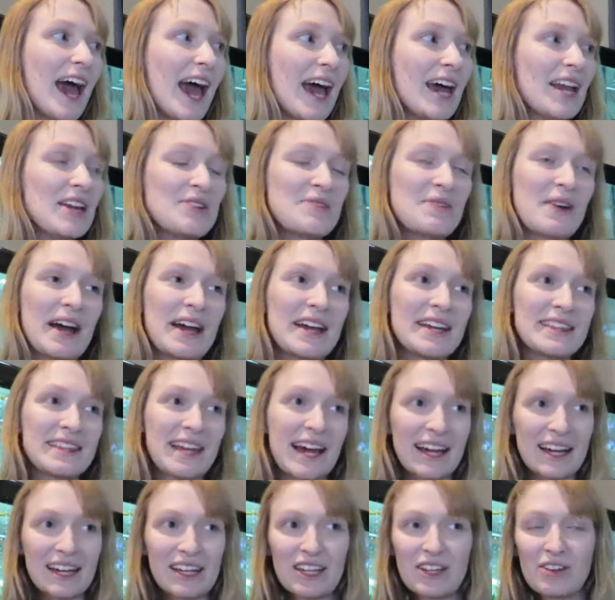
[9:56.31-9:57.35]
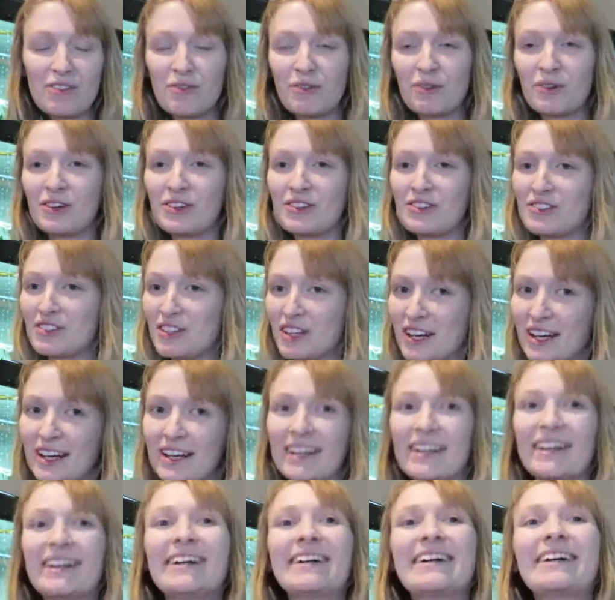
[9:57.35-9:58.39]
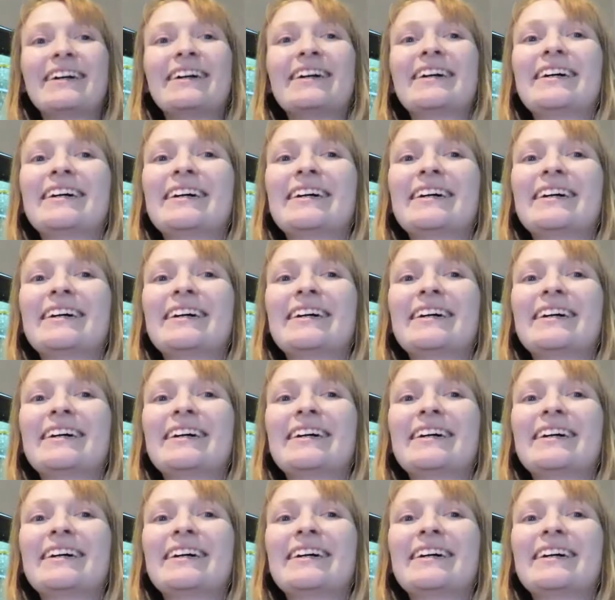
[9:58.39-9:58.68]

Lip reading: Anyway, thank you for watching.